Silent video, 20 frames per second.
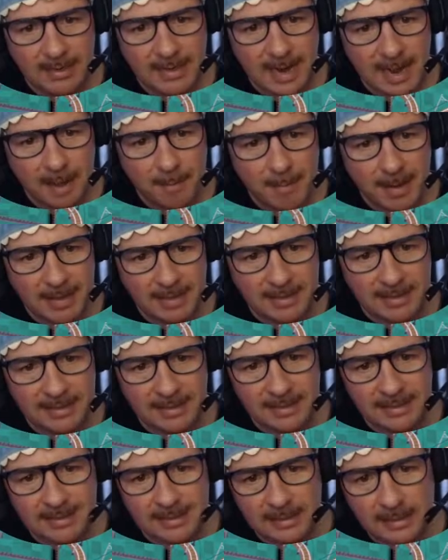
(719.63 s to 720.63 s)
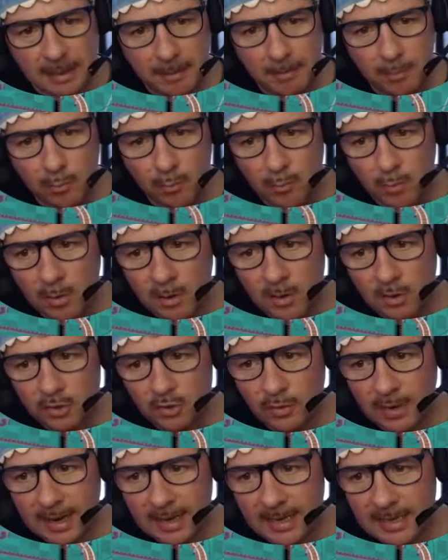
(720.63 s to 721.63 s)
now make this a double
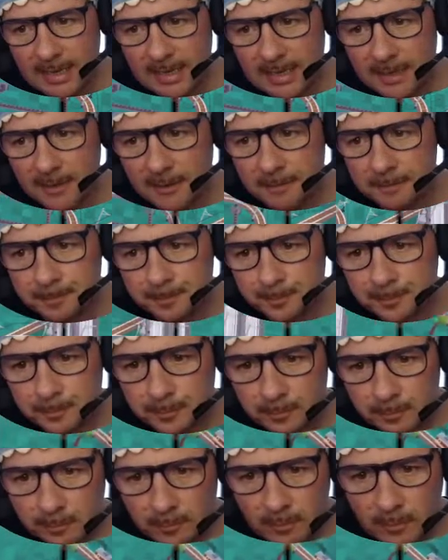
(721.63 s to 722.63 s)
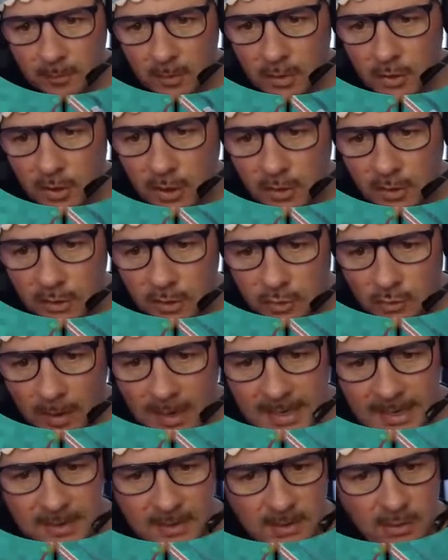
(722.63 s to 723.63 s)
track here. So the
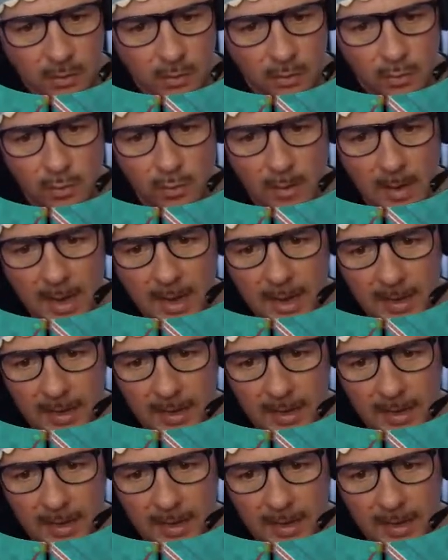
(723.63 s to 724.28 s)
trains who are